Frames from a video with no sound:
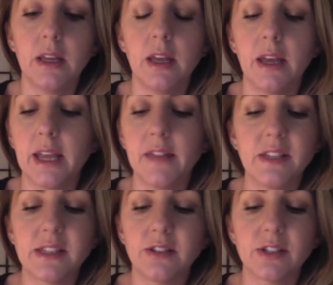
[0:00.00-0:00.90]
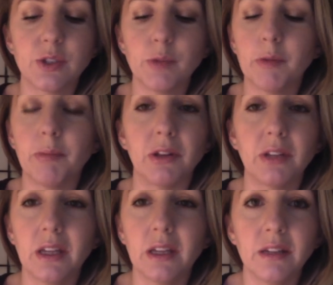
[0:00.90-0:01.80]
Again, these aren't super
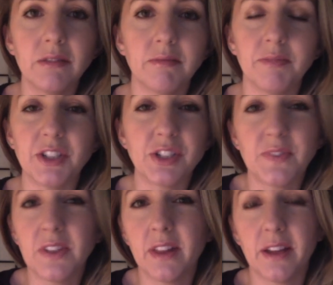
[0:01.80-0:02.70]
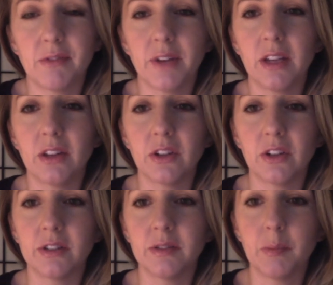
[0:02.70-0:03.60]
bulky. They just feel like a
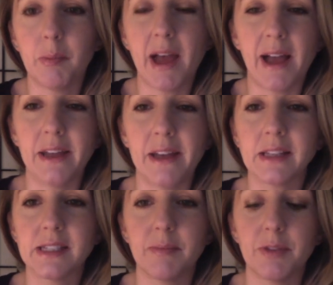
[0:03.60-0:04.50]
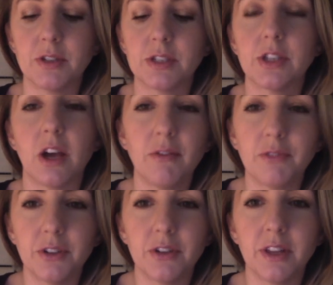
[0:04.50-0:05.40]
regular pad, except they're
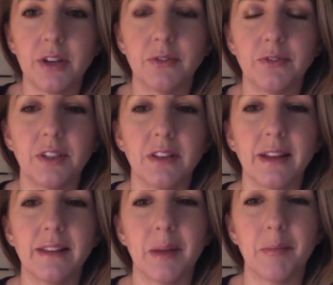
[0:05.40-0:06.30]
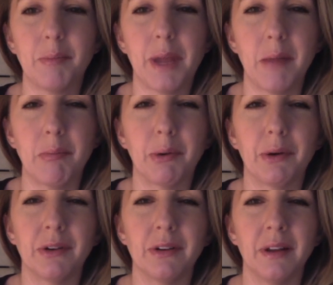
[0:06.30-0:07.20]
softer. They don't feel like that
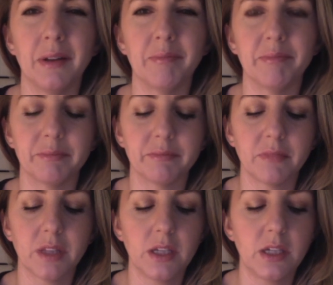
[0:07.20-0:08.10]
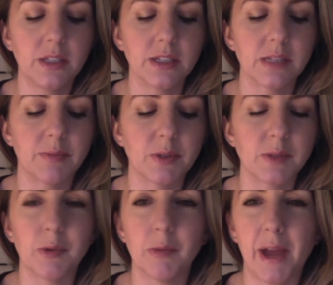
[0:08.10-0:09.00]
paper
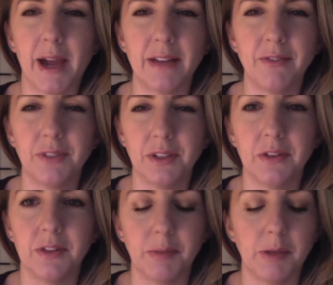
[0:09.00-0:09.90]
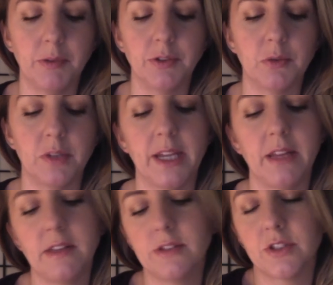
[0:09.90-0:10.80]
disposable pad feel that people don't like.
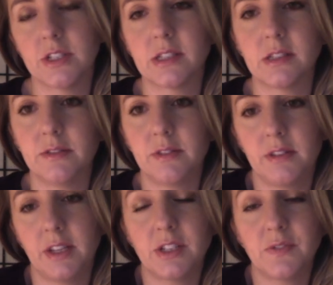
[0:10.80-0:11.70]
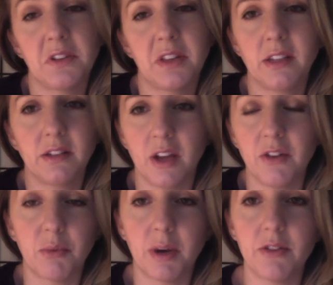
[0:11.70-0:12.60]
They just feel like underwear.